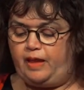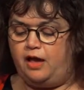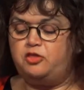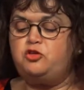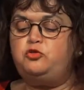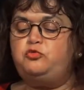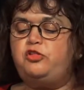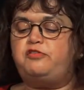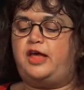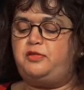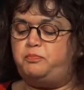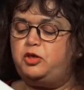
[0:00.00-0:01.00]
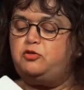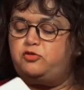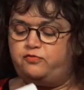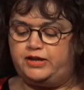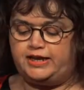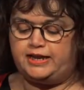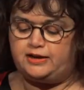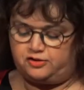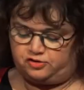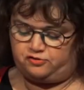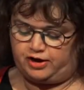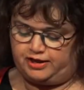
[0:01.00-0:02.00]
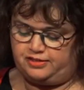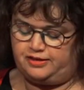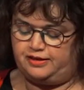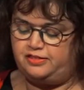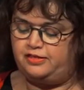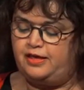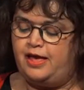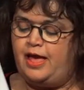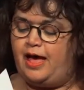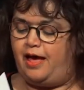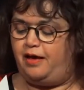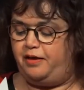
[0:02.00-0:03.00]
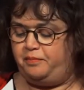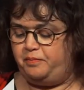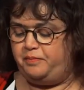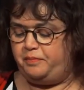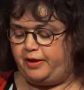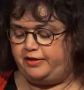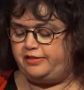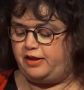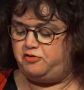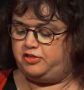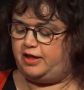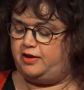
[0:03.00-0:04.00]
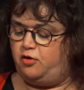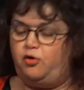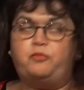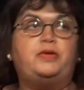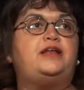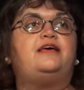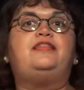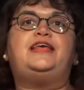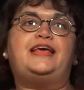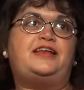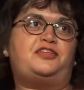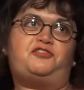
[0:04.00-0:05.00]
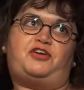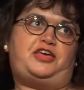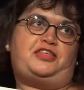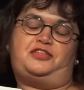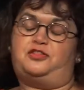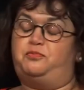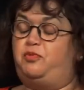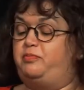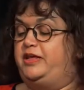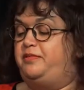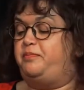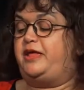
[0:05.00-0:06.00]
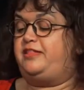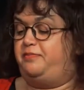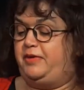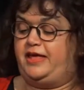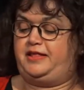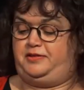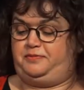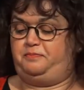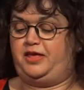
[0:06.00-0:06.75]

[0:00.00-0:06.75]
I should also say it's beautifully illustrated um, by Sarah J. Coleman, and the illustrations are probably the best bit.